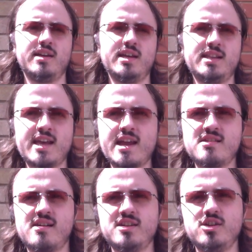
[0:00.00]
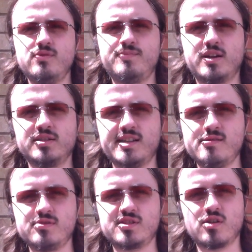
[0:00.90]
in the end I knew, because he
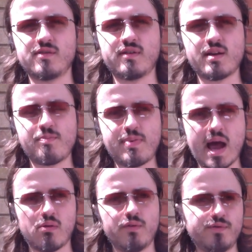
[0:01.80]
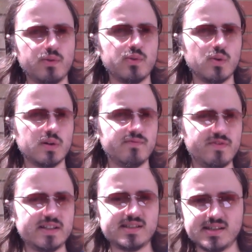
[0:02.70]
was not a very powerful or
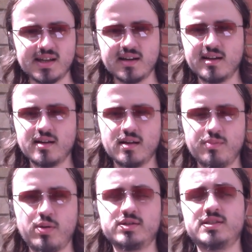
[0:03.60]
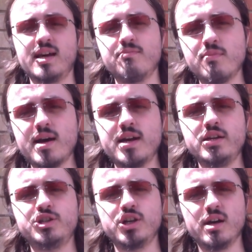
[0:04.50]
convincing apostate
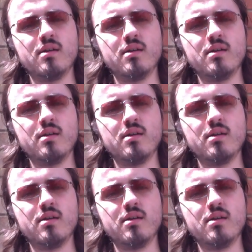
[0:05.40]
mage,